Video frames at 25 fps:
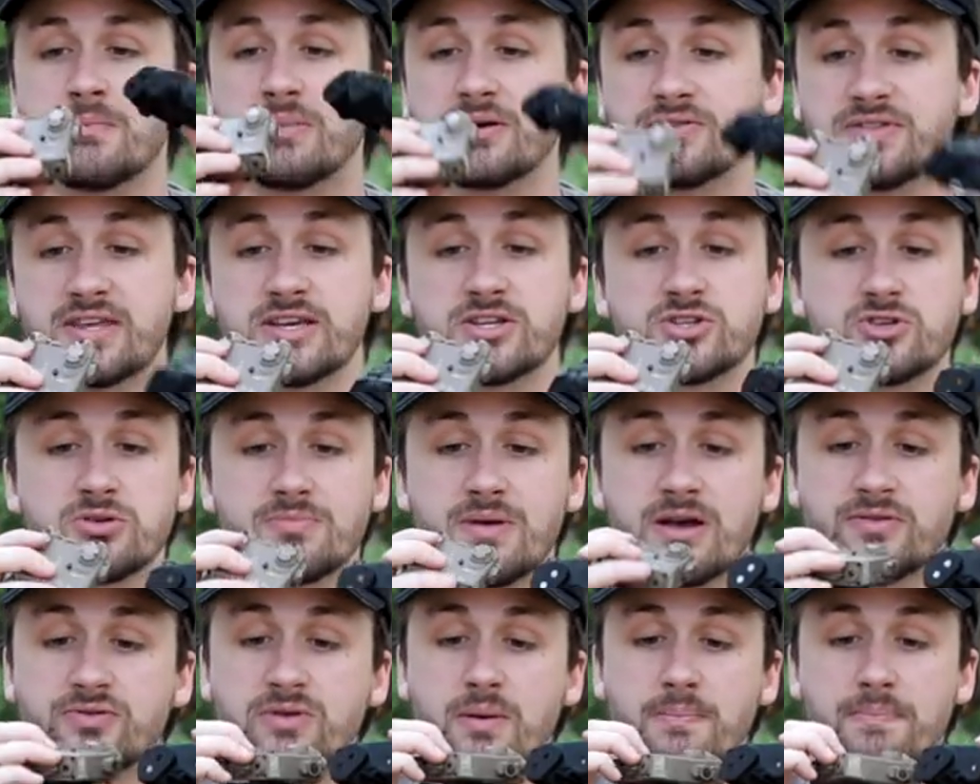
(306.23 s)
But these are
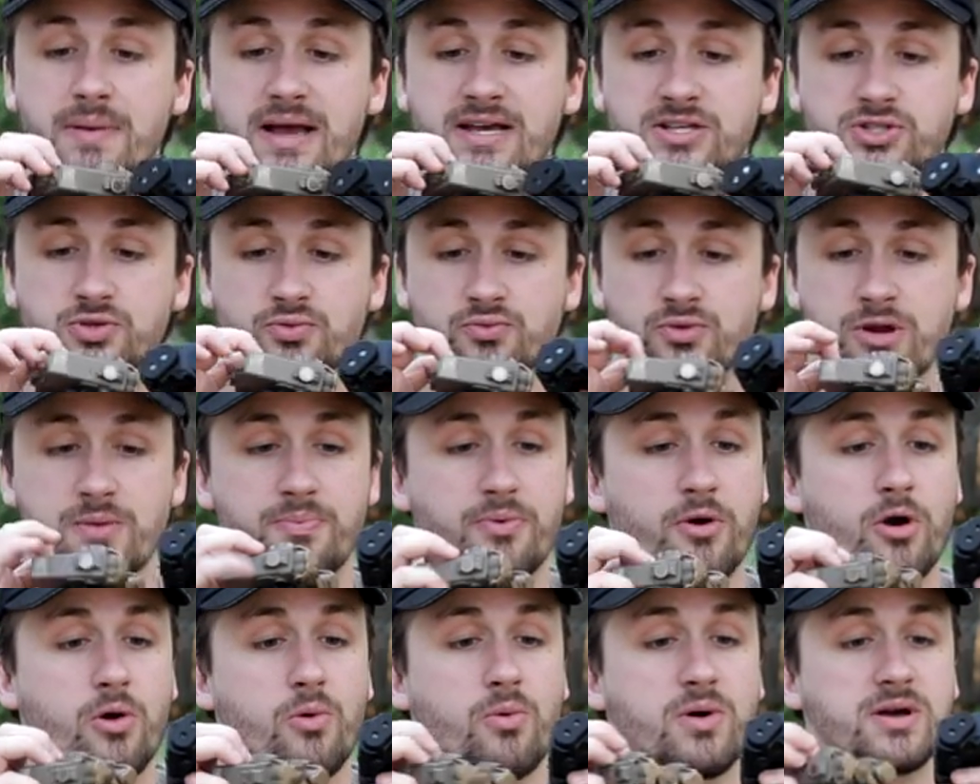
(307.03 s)
about the best
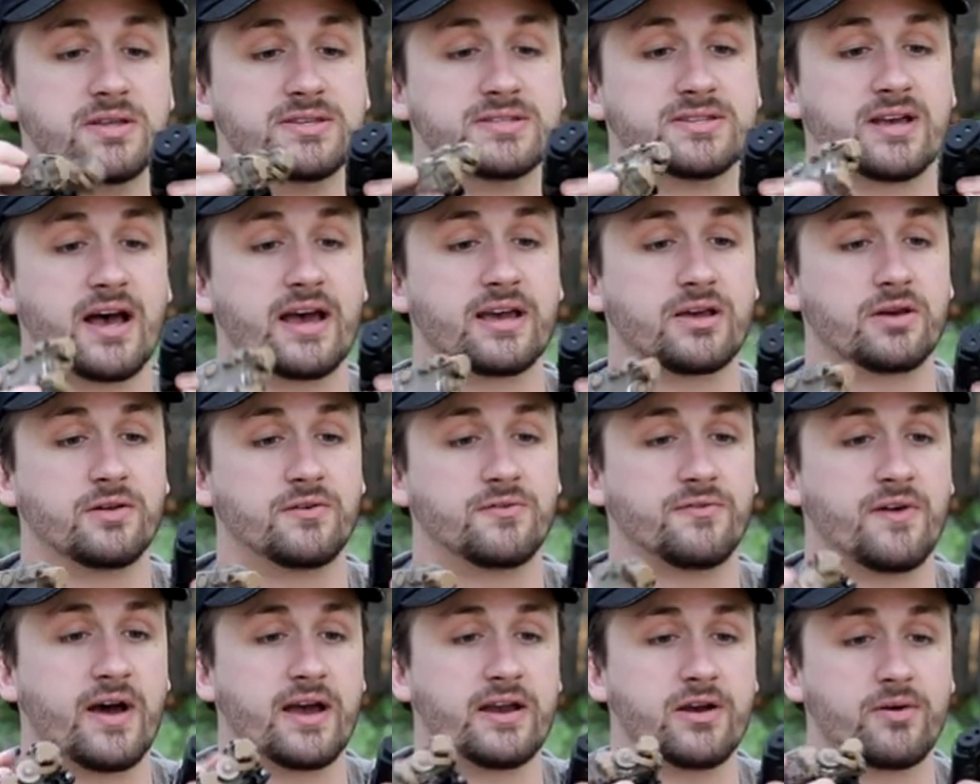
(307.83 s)
repro ones I
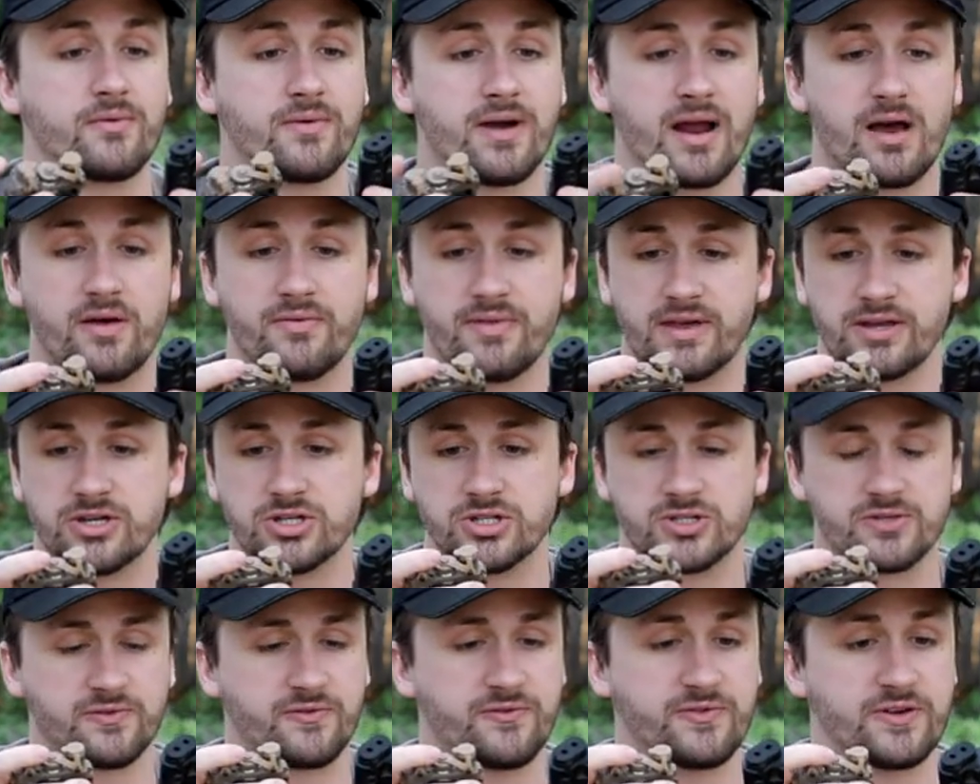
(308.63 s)
could find around. They
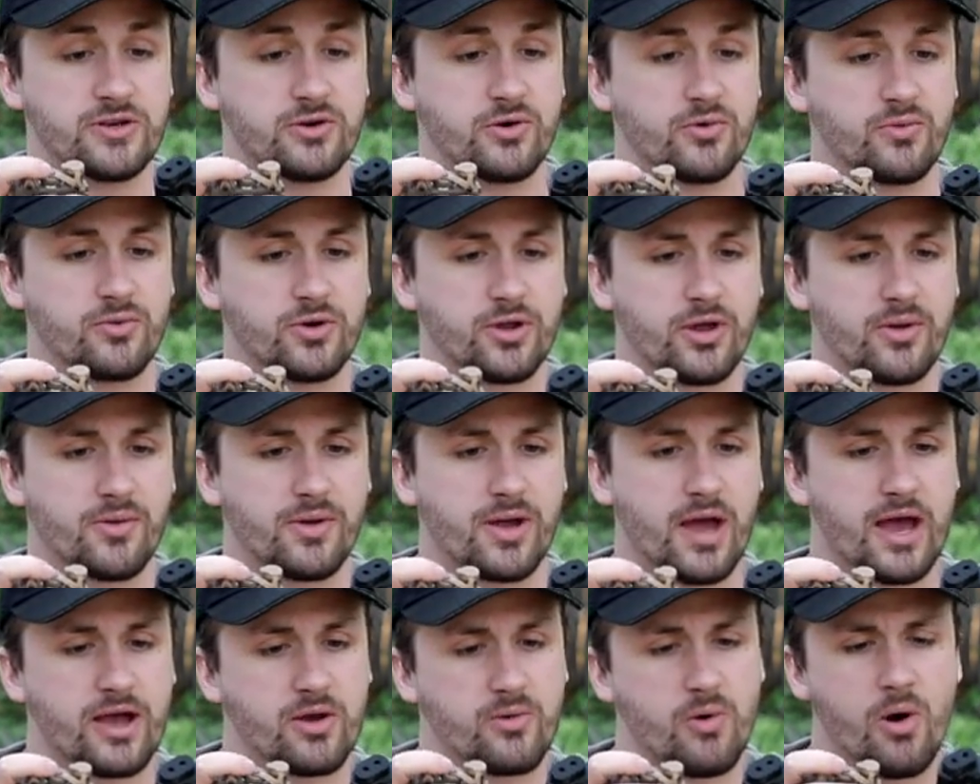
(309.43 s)
just feel really,
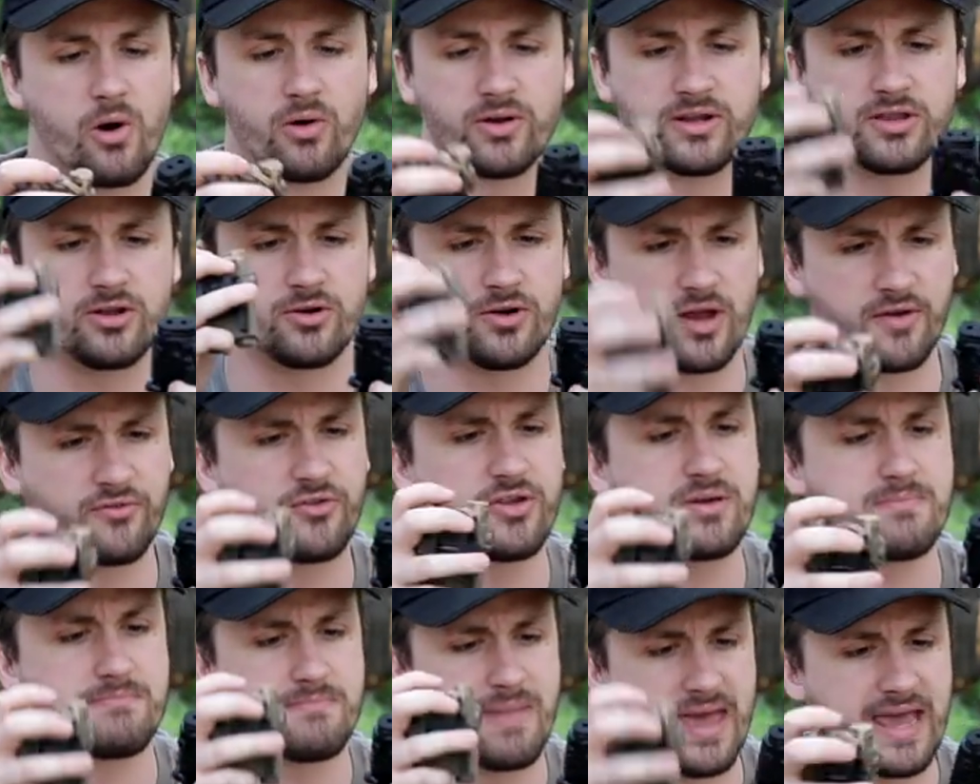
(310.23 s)
really high quality. They're
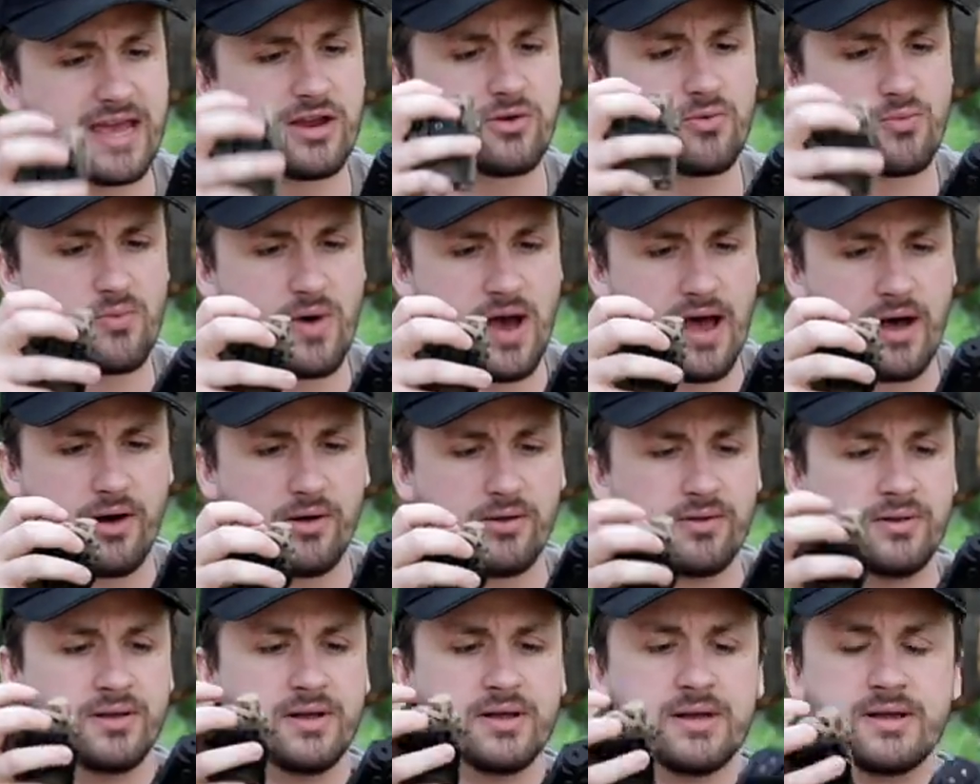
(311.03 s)
definitely made
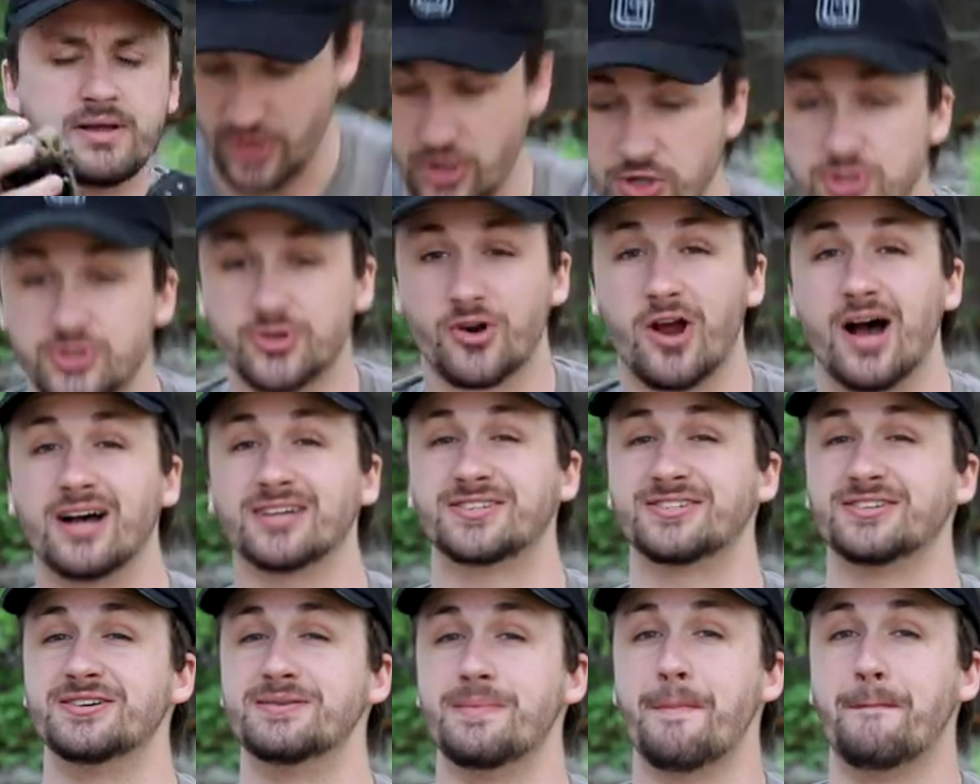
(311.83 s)
well. Those are
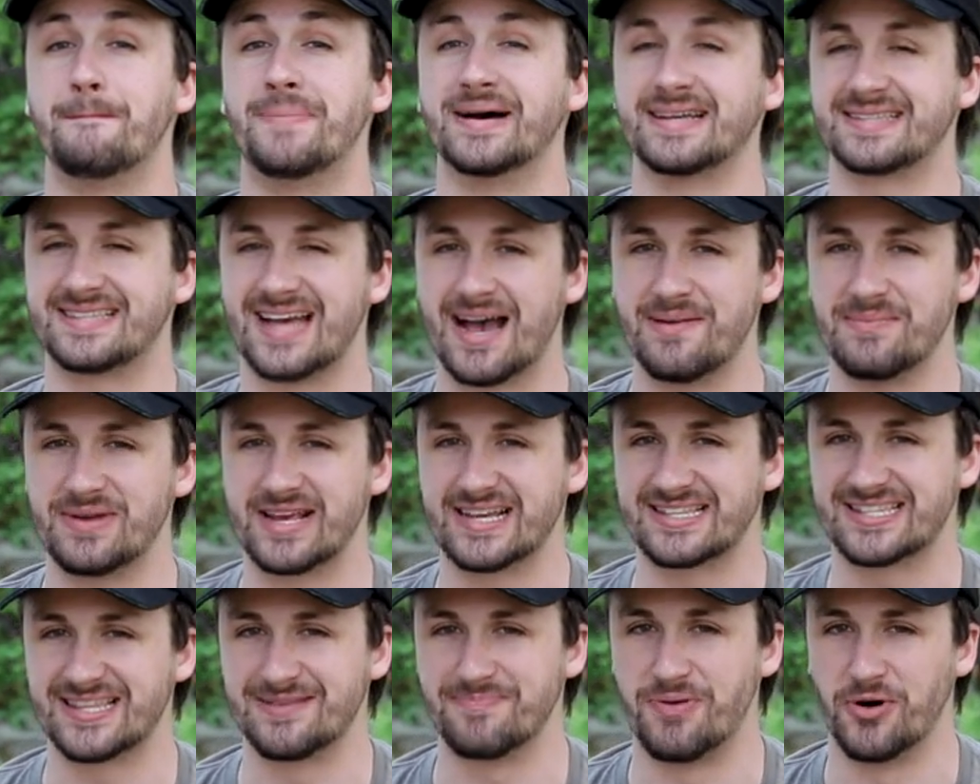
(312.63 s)
awesome, but time
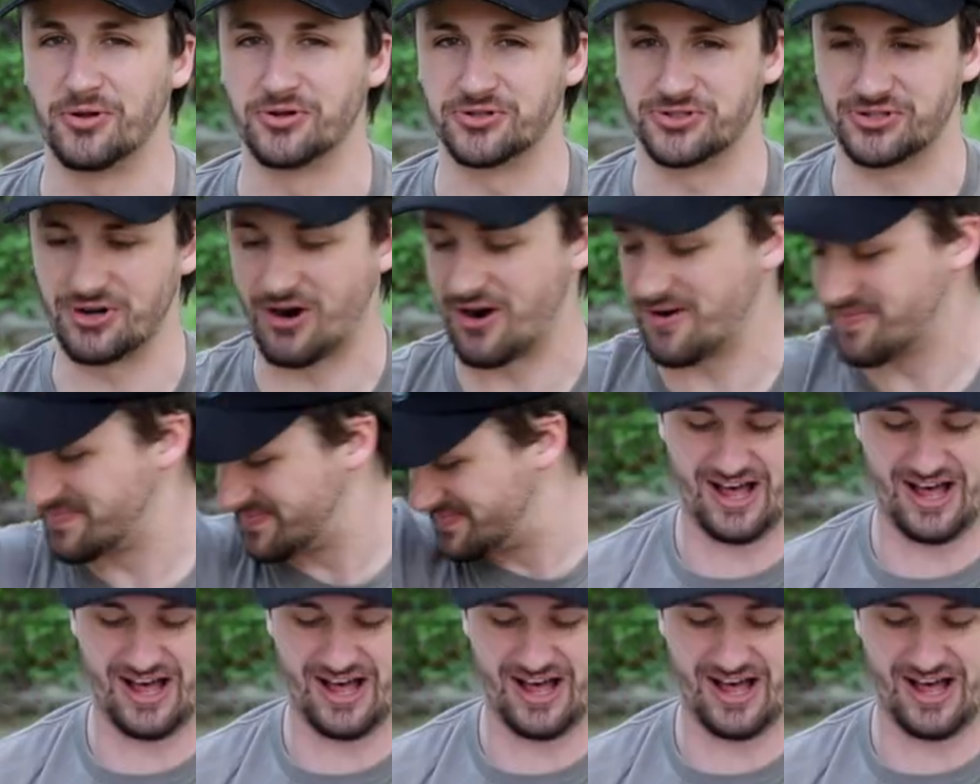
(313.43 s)
to get to the Polarstar.